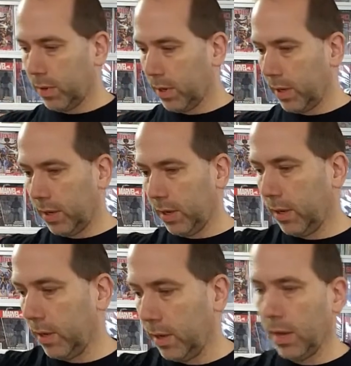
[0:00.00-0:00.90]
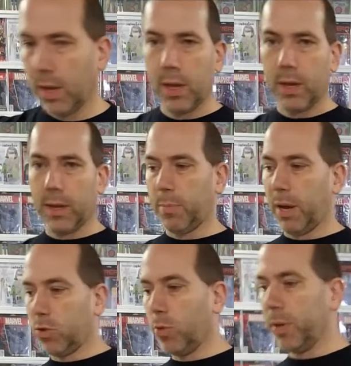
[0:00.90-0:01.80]
Okay.
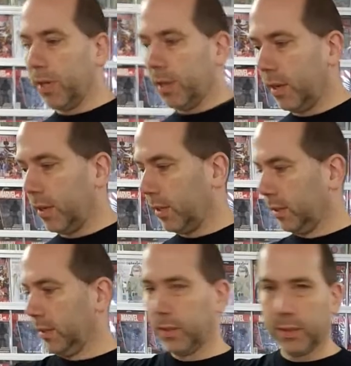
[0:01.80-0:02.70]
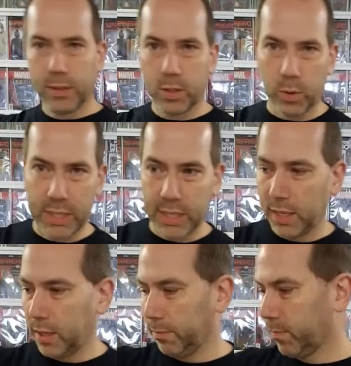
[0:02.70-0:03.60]
Box open. So
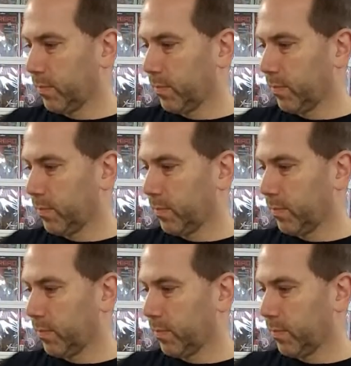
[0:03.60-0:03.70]
exciting.